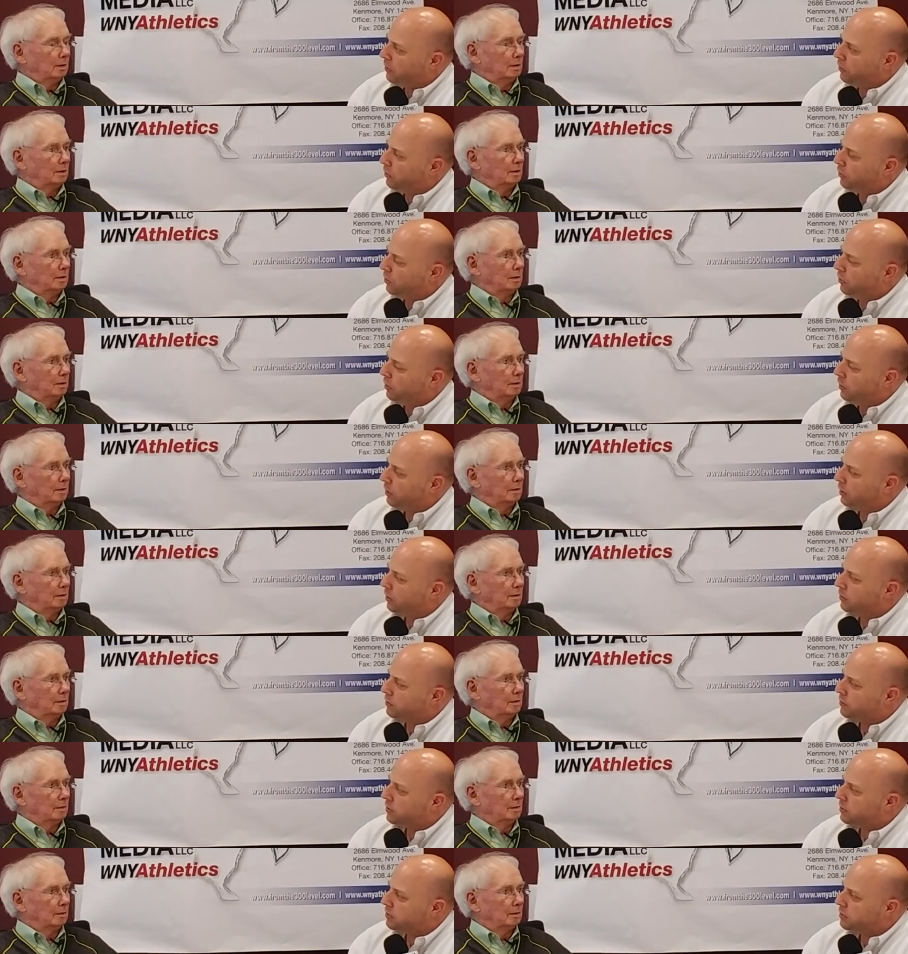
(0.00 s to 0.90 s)
Speaker 1: a little
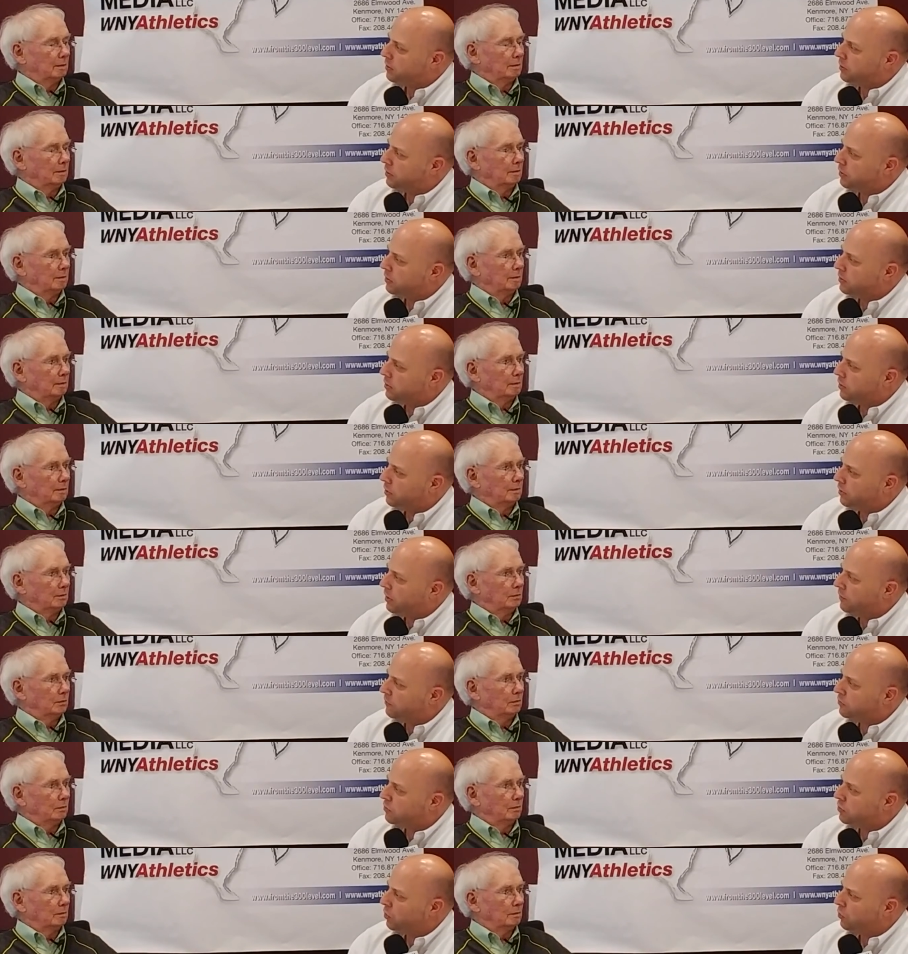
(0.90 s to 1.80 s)
inconsistent this year.
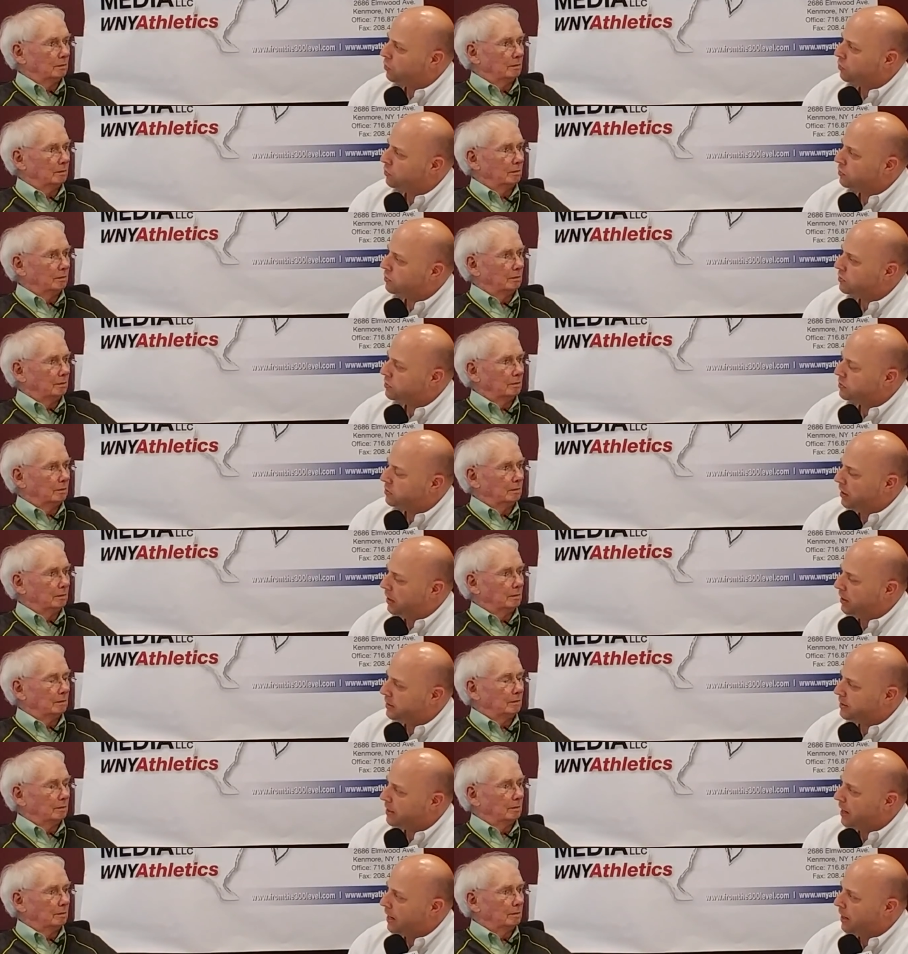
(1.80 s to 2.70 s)
They've shown
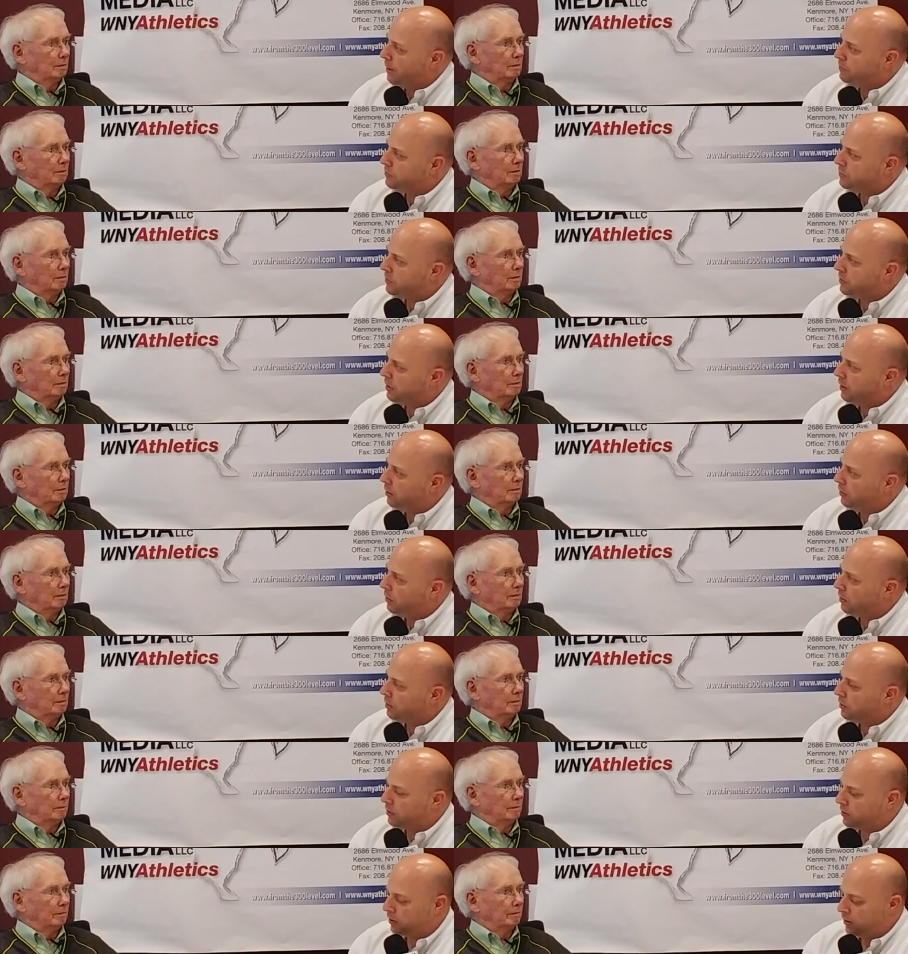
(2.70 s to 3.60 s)
at times that they
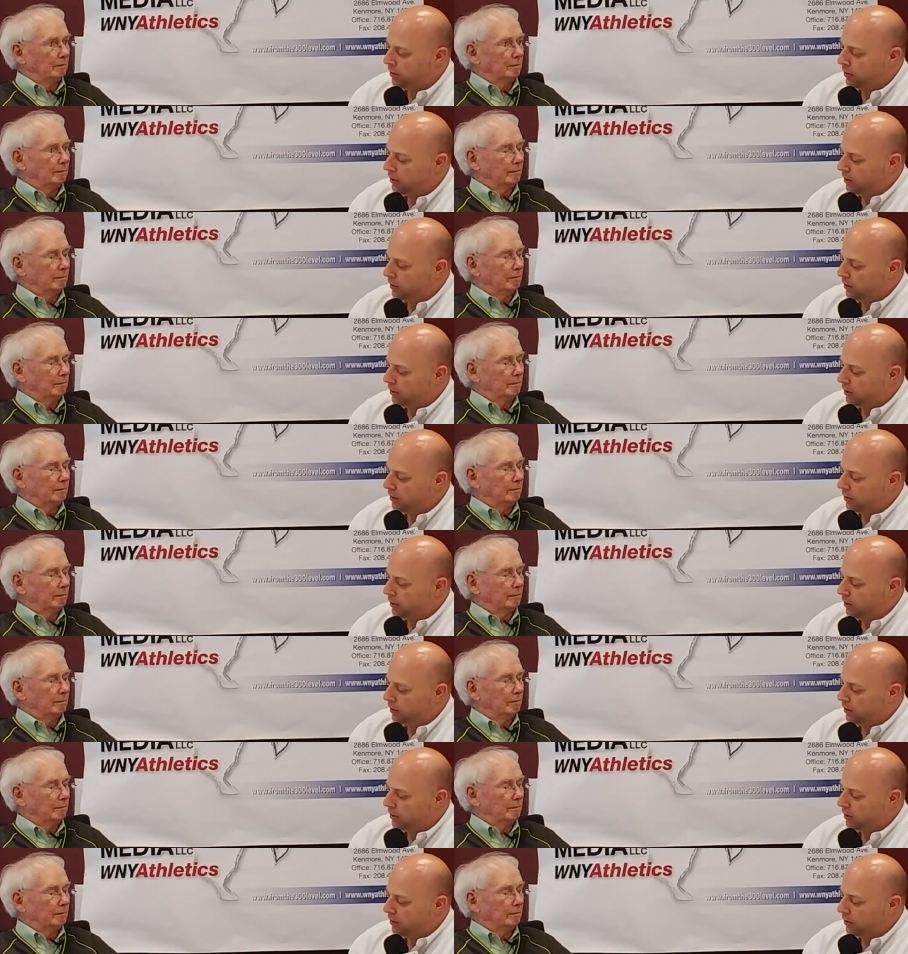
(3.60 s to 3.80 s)
looked